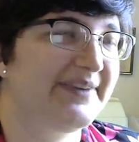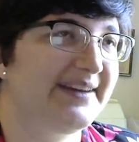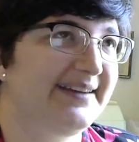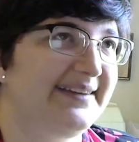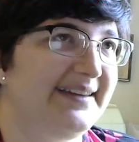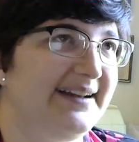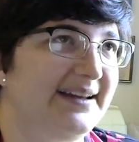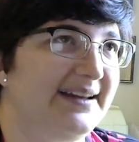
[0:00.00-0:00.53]

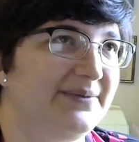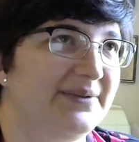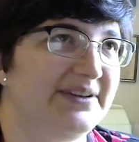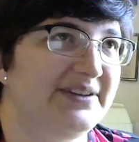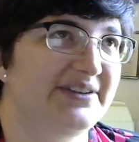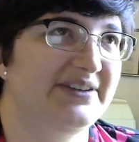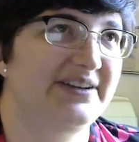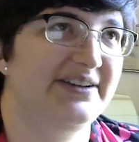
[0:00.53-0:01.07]
is that he
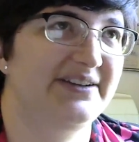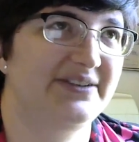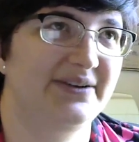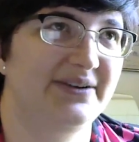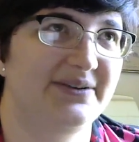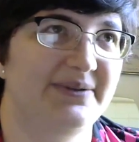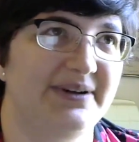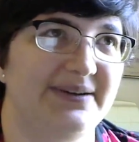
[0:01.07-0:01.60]
was
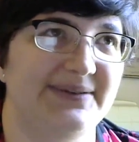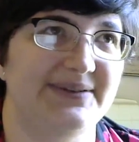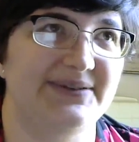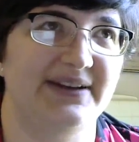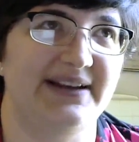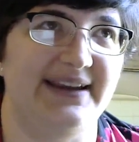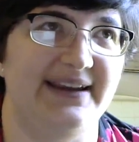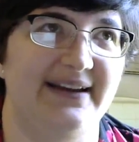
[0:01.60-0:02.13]
turned when he was
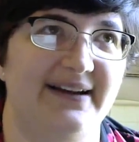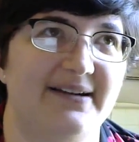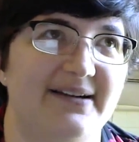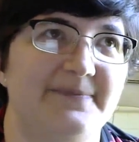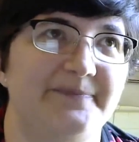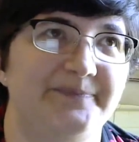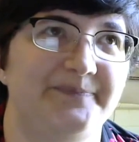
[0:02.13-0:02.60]
really young.